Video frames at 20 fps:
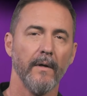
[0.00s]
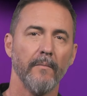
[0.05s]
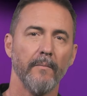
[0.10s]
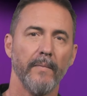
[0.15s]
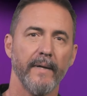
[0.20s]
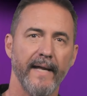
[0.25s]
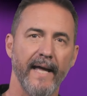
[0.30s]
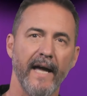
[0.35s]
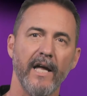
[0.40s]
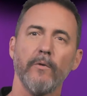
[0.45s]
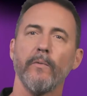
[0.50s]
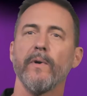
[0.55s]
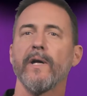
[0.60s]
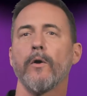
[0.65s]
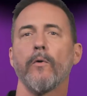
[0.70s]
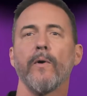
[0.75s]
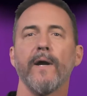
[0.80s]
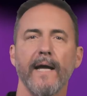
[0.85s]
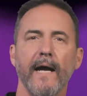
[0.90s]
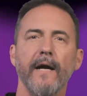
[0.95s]
But how do we
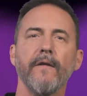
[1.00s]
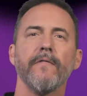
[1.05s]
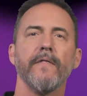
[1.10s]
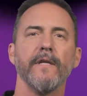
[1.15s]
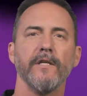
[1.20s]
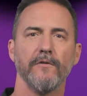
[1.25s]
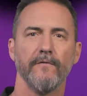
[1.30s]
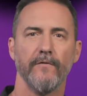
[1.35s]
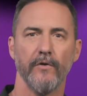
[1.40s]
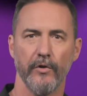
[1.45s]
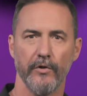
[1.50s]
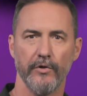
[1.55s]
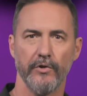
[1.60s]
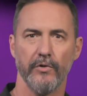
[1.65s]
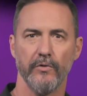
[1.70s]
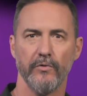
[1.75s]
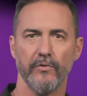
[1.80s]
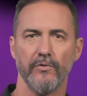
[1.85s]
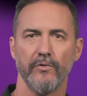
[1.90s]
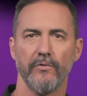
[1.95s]
create these
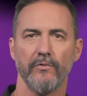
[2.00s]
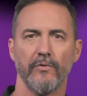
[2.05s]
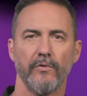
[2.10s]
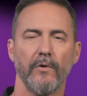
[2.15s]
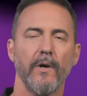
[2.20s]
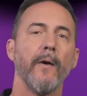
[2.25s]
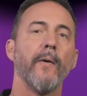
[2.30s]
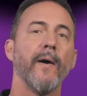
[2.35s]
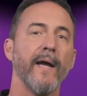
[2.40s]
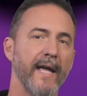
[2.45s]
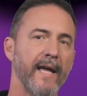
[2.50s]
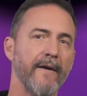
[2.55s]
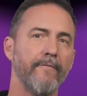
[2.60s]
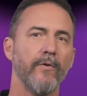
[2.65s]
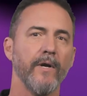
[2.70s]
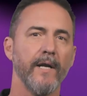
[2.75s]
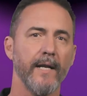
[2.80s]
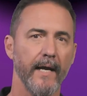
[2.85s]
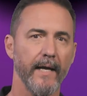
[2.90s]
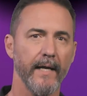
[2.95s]
virtues through our
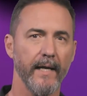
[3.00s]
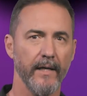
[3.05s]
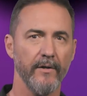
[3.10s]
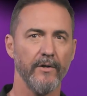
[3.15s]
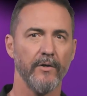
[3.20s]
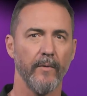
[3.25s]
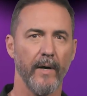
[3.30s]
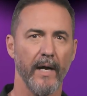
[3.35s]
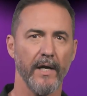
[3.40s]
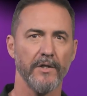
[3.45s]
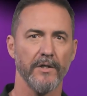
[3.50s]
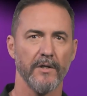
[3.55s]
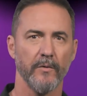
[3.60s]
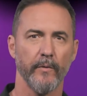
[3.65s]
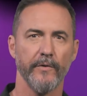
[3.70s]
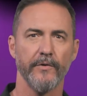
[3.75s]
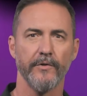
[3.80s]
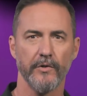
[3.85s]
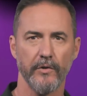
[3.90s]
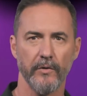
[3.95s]
everyday interaction
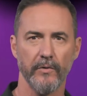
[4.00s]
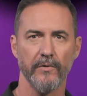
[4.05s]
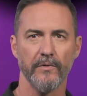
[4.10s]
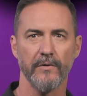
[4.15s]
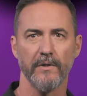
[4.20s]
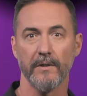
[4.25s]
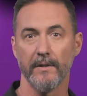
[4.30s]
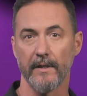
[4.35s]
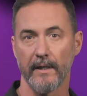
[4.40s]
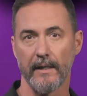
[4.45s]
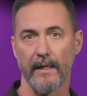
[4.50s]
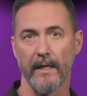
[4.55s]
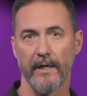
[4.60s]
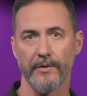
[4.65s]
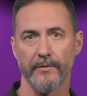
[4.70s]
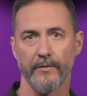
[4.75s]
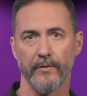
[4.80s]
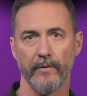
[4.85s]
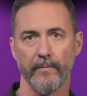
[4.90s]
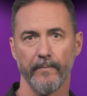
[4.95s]
with students in the
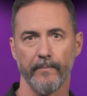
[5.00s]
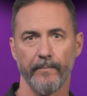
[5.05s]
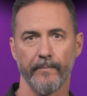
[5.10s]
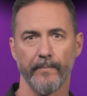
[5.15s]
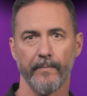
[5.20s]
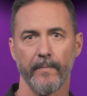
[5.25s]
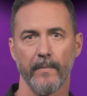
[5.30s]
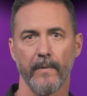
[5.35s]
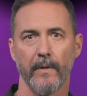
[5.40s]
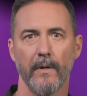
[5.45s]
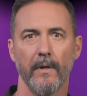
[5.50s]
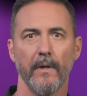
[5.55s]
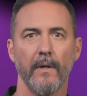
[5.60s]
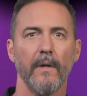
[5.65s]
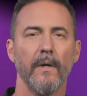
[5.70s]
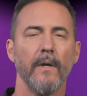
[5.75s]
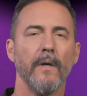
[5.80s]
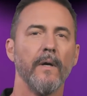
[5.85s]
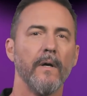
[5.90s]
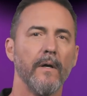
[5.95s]
classroom?
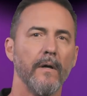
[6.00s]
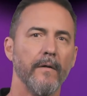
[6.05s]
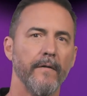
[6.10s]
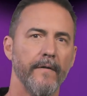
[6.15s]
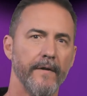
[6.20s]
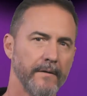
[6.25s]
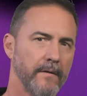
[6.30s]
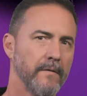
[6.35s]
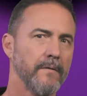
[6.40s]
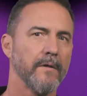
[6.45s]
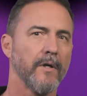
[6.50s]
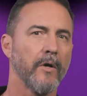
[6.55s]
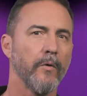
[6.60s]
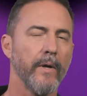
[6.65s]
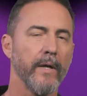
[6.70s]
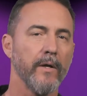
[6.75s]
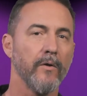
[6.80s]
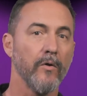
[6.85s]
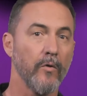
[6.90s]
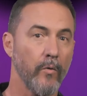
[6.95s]
This is a
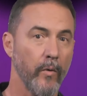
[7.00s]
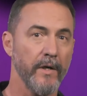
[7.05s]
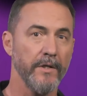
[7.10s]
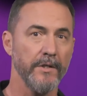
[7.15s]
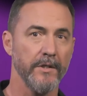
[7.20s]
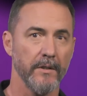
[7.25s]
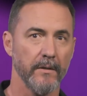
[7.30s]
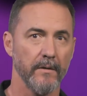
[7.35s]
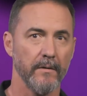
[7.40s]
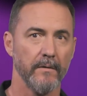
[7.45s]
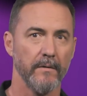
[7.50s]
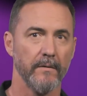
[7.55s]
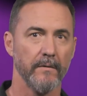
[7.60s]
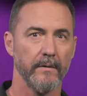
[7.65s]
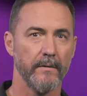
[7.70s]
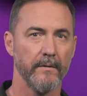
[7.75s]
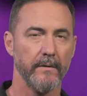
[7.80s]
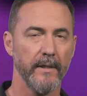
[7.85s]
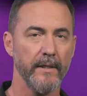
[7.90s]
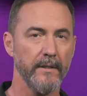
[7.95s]
critical question
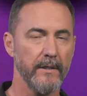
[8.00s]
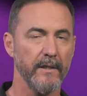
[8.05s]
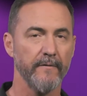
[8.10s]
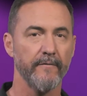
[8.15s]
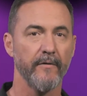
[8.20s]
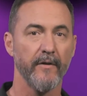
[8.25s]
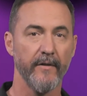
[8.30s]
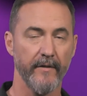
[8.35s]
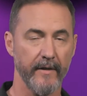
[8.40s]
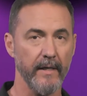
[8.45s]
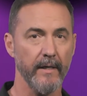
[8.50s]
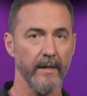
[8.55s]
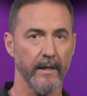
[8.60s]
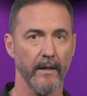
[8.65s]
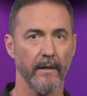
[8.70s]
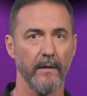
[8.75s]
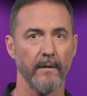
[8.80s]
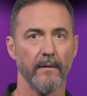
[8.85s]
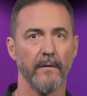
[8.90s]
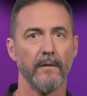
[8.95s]
that Teaching for
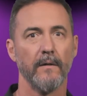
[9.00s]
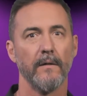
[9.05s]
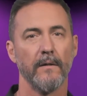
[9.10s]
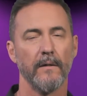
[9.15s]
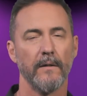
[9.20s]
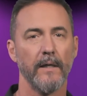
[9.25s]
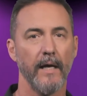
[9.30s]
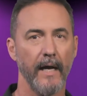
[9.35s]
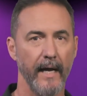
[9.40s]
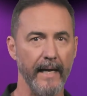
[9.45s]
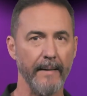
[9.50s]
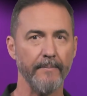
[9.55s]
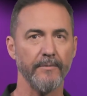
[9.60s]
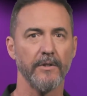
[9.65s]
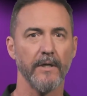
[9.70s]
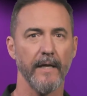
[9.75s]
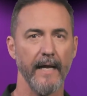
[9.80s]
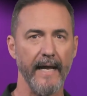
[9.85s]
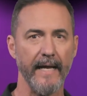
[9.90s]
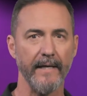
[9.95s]
Thinking aims
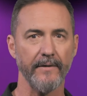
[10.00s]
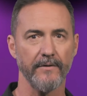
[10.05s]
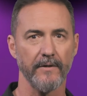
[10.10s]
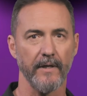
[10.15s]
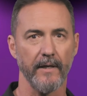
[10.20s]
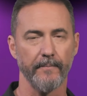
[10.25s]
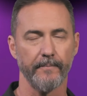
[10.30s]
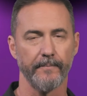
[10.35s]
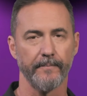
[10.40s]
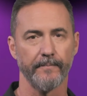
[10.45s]
to answer.